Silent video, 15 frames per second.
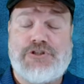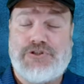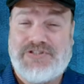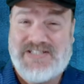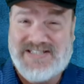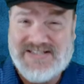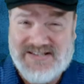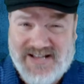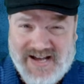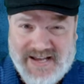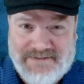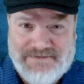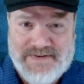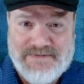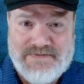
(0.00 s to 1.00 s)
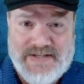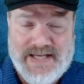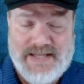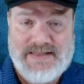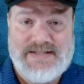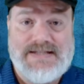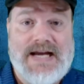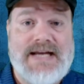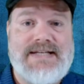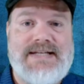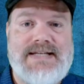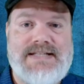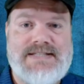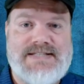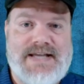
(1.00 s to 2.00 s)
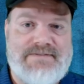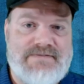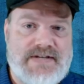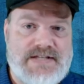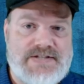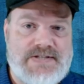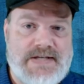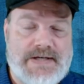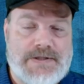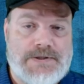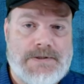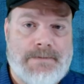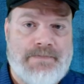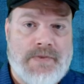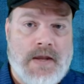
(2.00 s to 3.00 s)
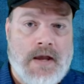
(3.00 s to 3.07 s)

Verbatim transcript: to July 15, 1976,